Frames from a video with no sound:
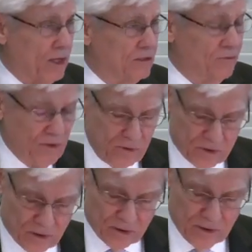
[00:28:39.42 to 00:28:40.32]

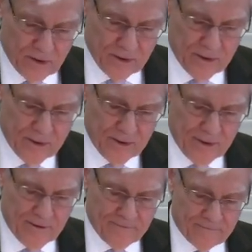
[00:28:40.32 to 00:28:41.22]
future.
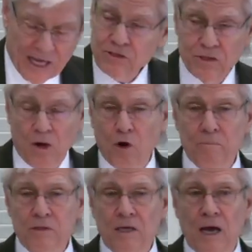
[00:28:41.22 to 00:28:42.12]
That's the hope
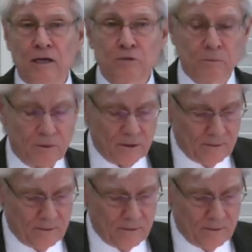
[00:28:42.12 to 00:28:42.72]
of the gospel.